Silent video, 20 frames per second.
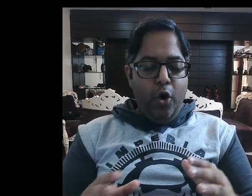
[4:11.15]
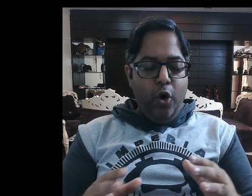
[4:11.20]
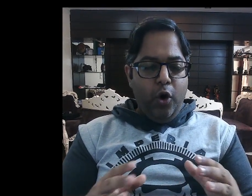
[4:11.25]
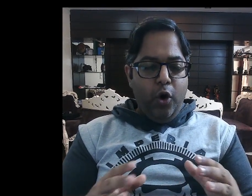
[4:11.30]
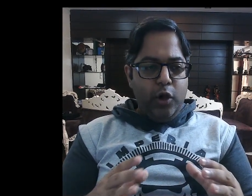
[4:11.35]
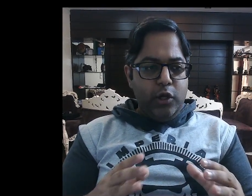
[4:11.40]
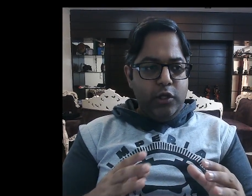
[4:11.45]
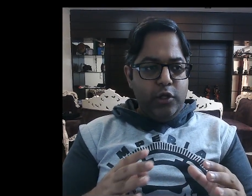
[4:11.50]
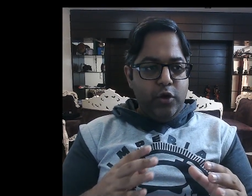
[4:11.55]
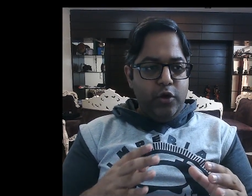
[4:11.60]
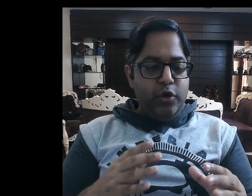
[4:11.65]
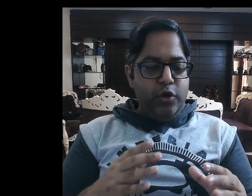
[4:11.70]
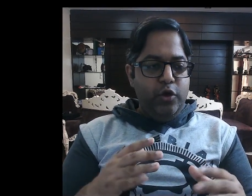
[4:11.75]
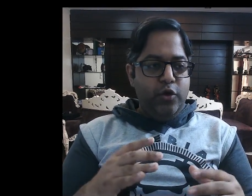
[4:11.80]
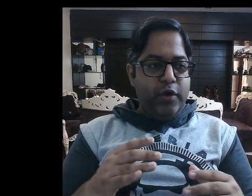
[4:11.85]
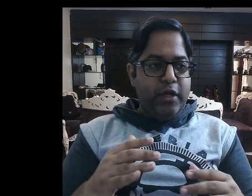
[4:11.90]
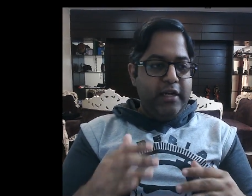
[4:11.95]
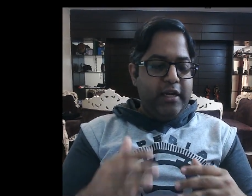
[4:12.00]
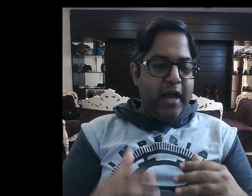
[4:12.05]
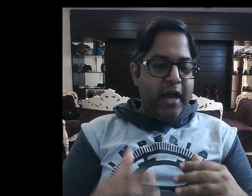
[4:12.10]
Although you
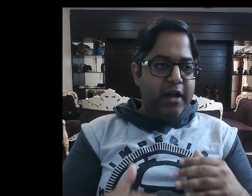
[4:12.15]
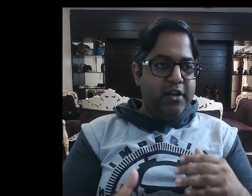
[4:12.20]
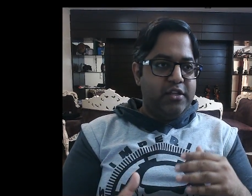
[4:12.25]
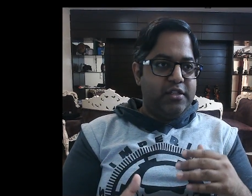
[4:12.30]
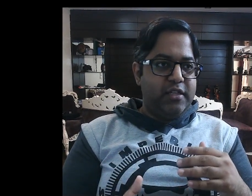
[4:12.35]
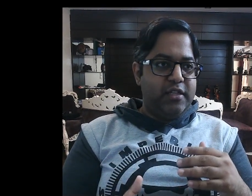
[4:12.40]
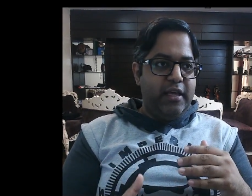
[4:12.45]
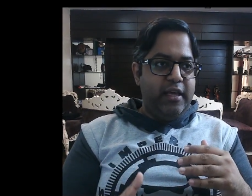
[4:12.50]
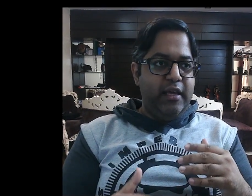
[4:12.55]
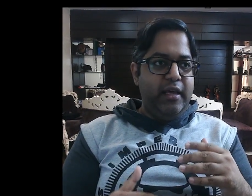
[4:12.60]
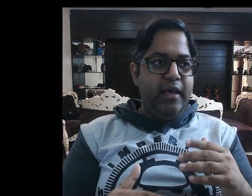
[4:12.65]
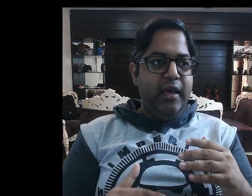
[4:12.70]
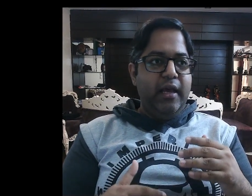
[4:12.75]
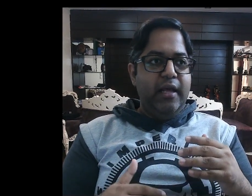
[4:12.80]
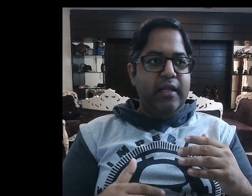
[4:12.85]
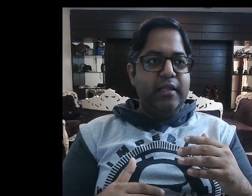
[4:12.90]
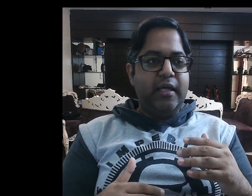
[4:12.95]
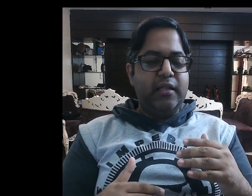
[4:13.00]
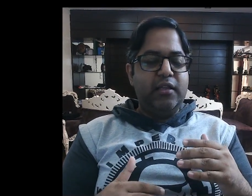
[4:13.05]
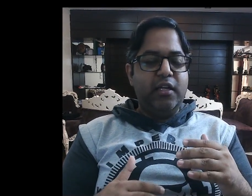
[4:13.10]
can kind of see
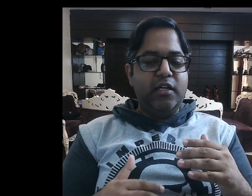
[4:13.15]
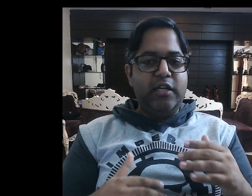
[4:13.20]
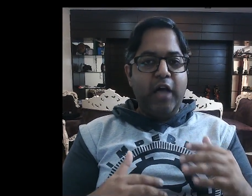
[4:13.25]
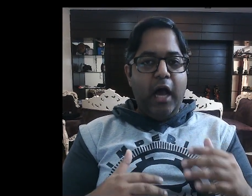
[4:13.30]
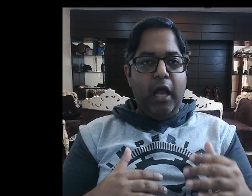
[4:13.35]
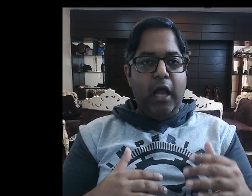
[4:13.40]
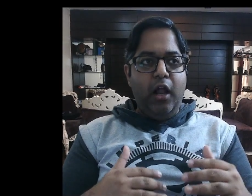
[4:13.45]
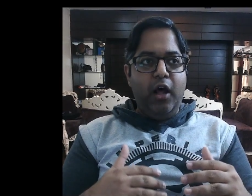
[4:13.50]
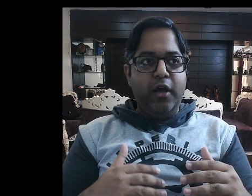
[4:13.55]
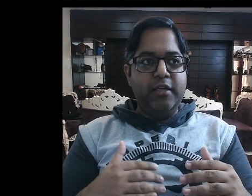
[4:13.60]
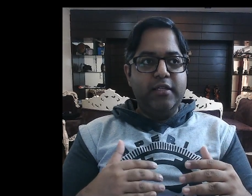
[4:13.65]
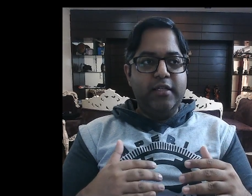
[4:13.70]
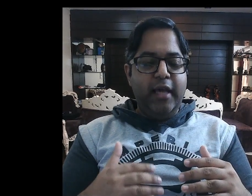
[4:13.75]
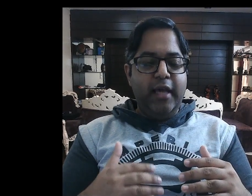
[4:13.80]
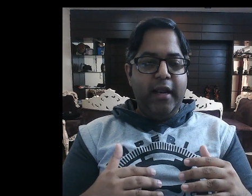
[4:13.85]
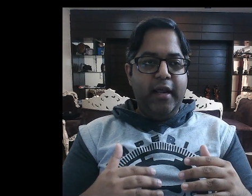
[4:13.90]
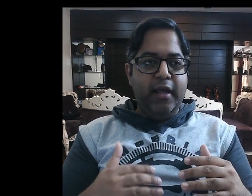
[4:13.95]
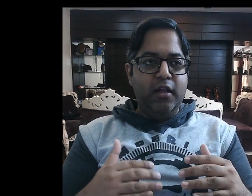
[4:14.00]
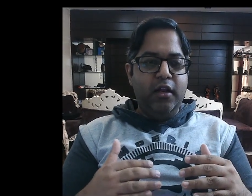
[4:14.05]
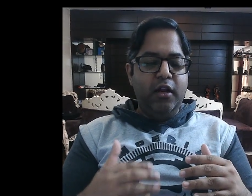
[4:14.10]
that the dialogue is
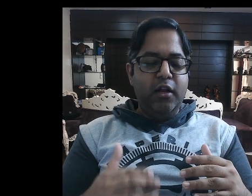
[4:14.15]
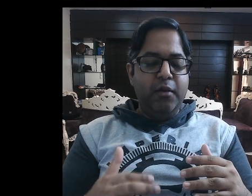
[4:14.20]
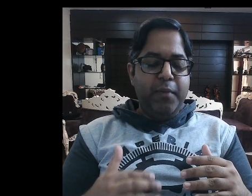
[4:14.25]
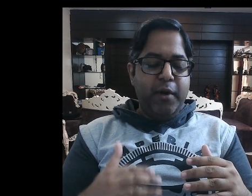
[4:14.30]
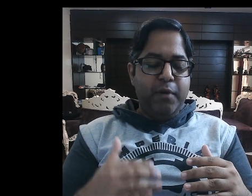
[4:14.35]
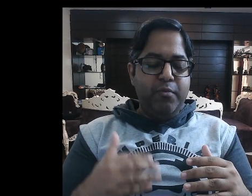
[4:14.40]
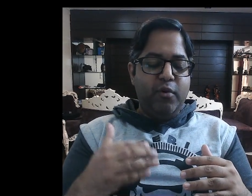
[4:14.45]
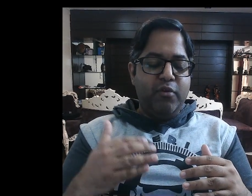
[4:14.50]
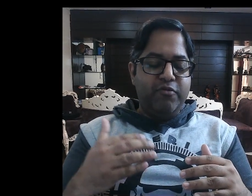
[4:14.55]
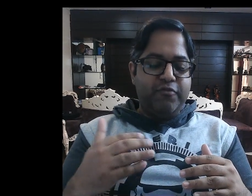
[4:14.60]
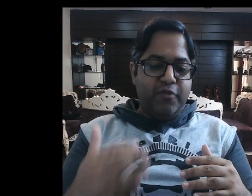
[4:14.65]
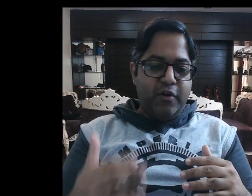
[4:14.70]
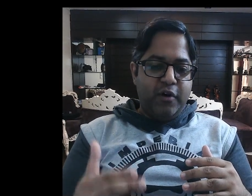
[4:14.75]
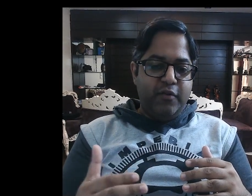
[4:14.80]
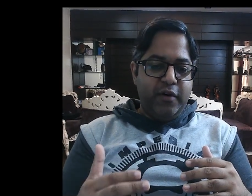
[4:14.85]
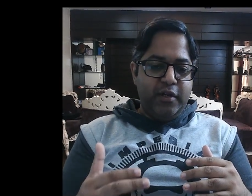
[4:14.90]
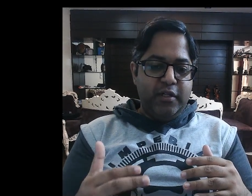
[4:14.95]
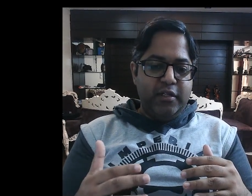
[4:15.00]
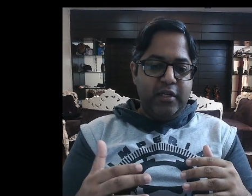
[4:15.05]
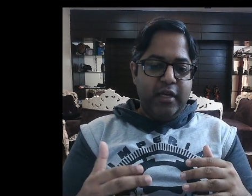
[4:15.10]
getting a little bit more
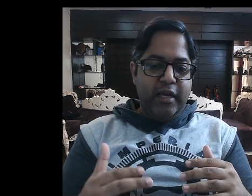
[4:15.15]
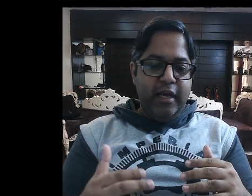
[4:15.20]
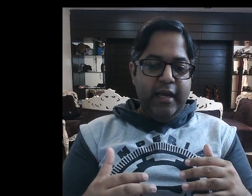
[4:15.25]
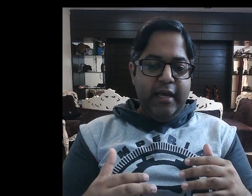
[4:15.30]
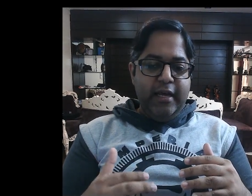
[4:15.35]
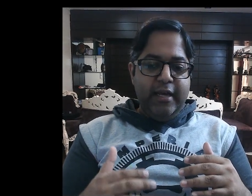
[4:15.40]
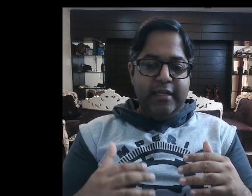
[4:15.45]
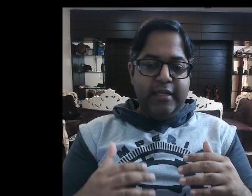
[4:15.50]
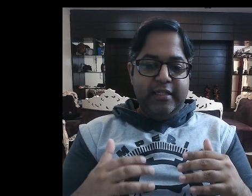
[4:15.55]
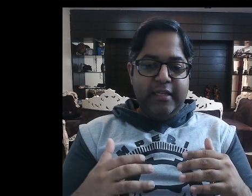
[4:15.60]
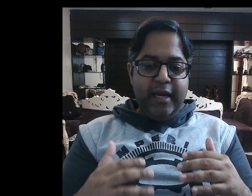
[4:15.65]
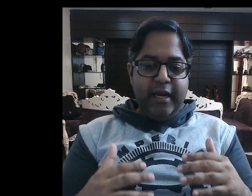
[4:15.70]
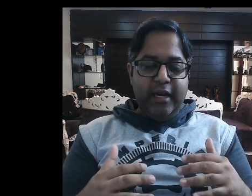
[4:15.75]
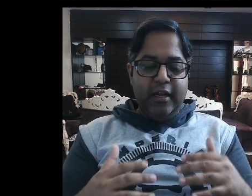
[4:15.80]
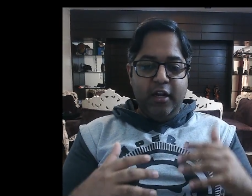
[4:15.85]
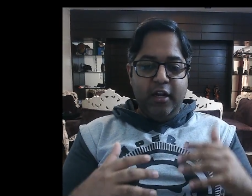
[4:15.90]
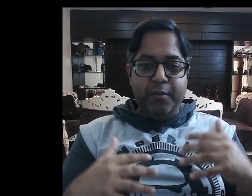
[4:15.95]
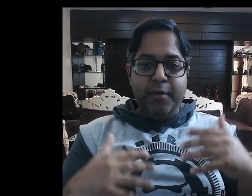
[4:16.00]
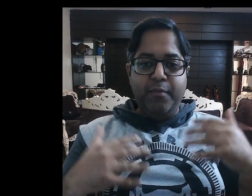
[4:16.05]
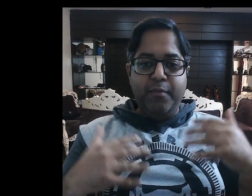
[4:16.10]
fervent, it's getting a
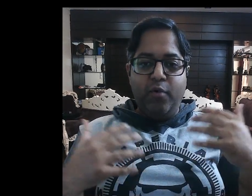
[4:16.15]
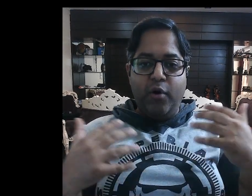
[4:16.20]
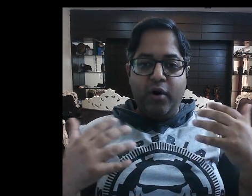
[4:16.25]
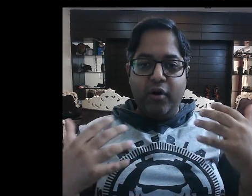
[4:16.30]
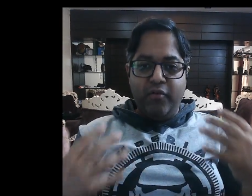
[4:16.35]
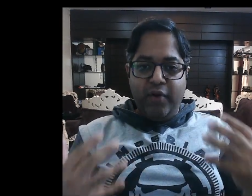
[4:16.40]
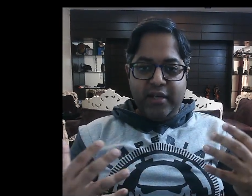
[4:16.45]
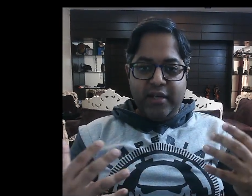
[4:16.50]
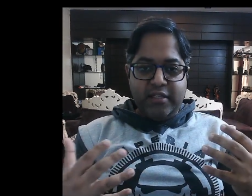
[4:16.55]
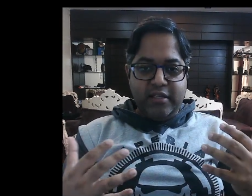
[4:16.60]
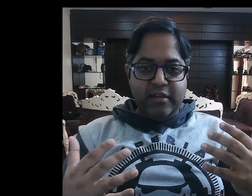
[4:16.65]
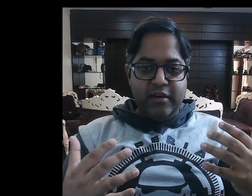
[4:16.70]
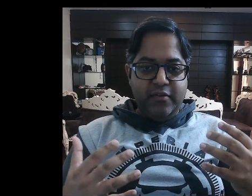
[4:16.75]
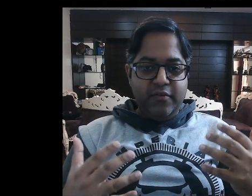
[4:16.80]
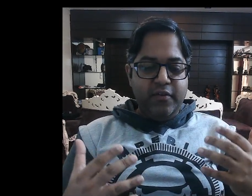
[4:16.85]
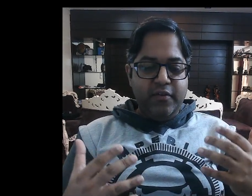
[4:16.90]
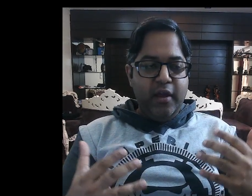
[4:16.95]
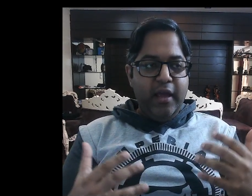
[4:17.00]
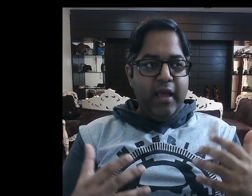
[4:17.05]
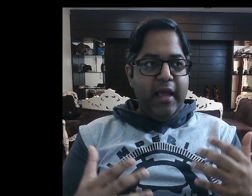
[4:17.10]
little bit more
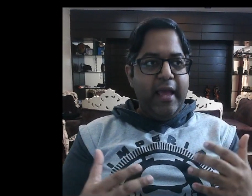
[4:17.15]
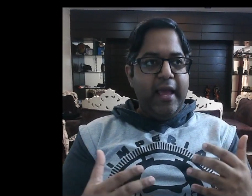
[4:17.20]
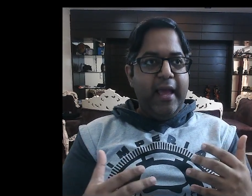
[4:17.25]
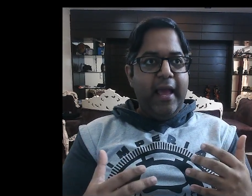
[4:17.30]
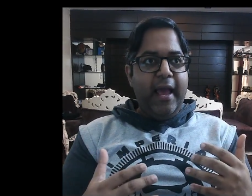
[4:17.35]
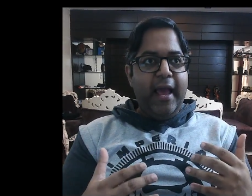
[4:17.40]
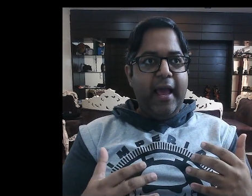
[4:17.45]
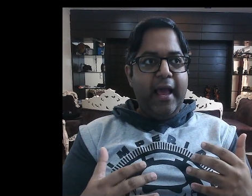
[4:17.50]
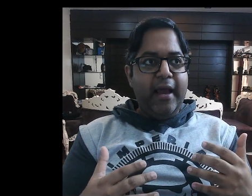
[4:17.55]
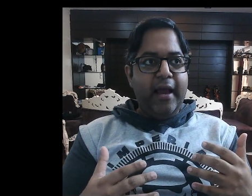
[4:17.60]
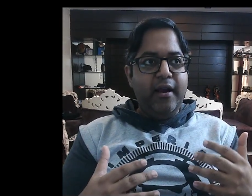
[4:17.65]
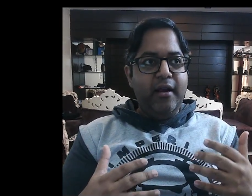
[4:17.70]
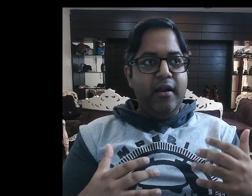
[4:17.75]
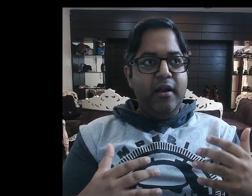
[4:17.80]
aggressive, and